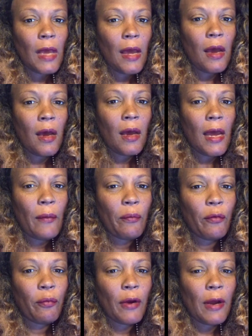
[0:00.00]
I
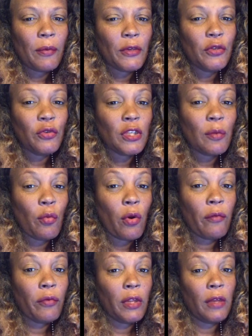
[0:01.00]
will probably do some
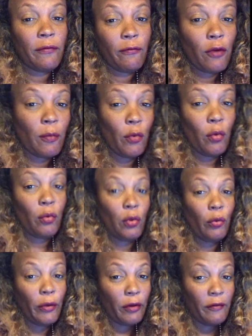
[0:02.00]
more really formal
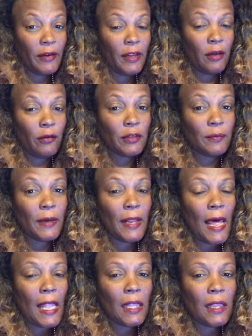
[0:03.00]
lawyer videos,
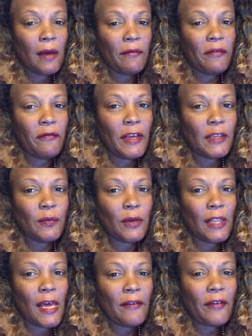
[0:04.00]
but I love the
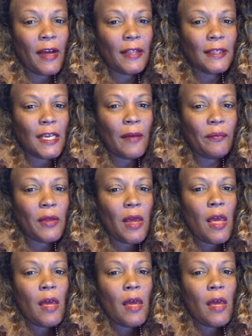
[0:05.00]
Facebook Live concept